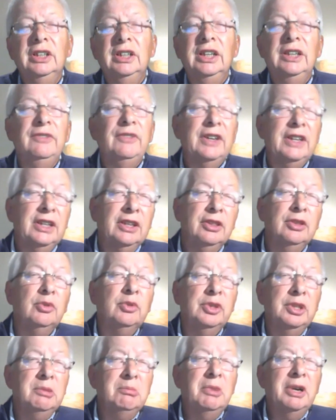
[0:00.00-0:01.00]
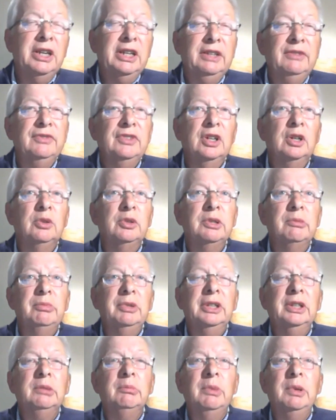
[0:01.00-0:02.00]
In fact, I thought they might even hold up a
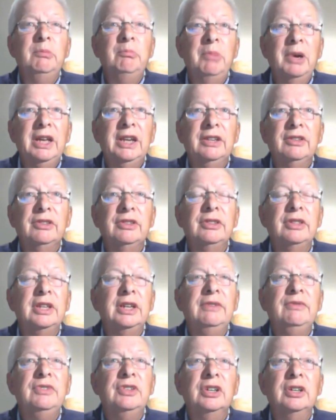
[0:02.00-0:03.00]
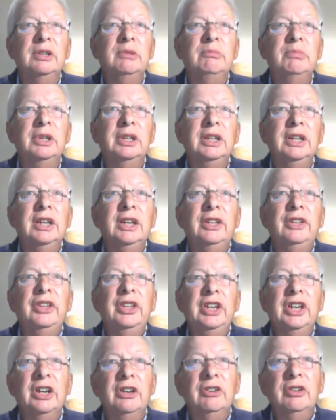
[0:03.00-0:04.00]
little bit better than they've done, but
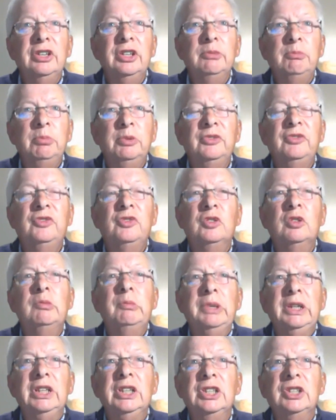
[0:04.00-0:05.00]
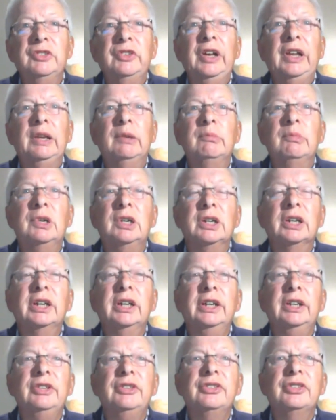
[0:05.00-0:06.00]
they are underperforming developed
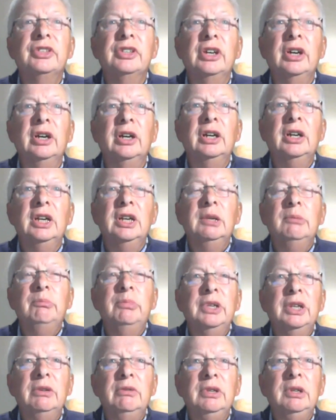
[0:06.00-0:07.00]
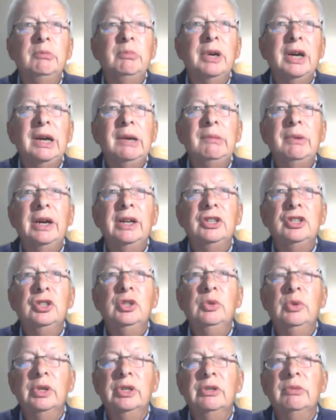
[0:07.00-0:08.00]
markets. Uh, but only by about
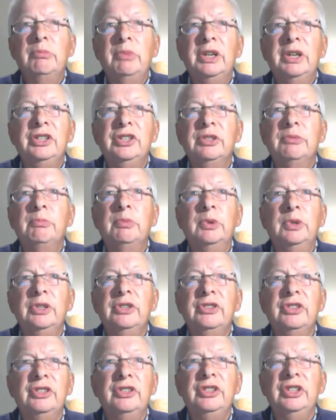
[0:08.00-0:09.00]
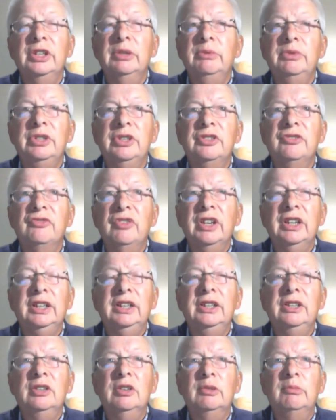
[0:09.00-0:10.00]
200 basis points this year, which is
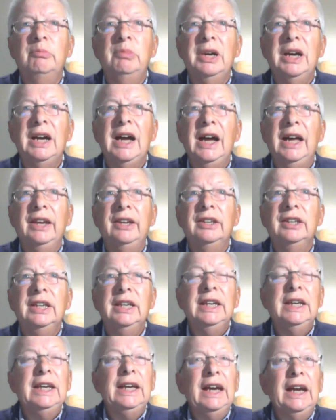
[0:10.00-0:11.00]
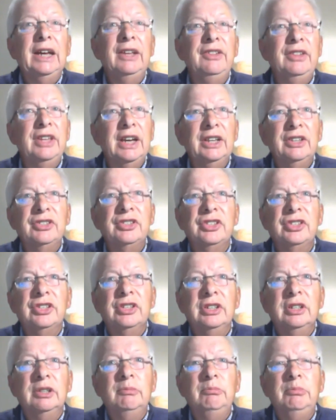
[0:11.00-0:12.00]
frankly not bad. And that's
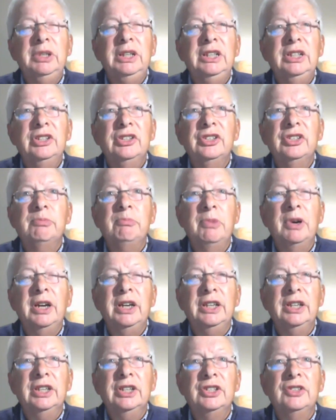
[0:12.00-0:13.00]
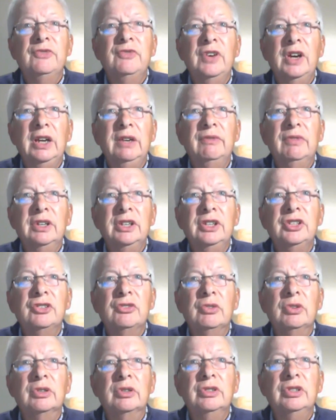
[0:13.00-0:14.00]
uh, been despite this very, very
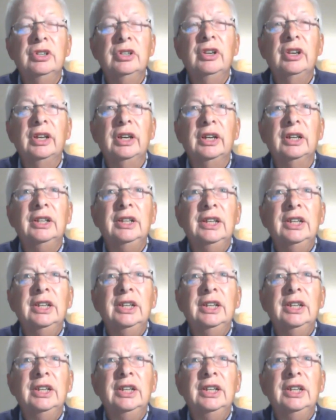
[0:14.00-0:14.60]
strong dollar.